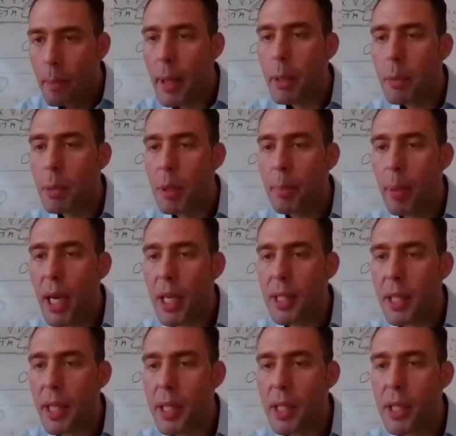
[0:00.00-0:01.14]
Minimum
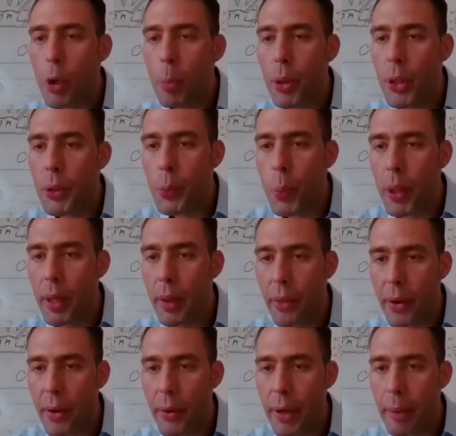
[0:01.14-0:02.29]
deposit is 0.1
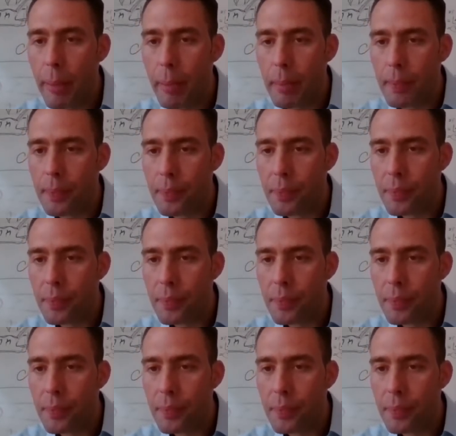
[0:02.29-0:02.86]
Ethereum.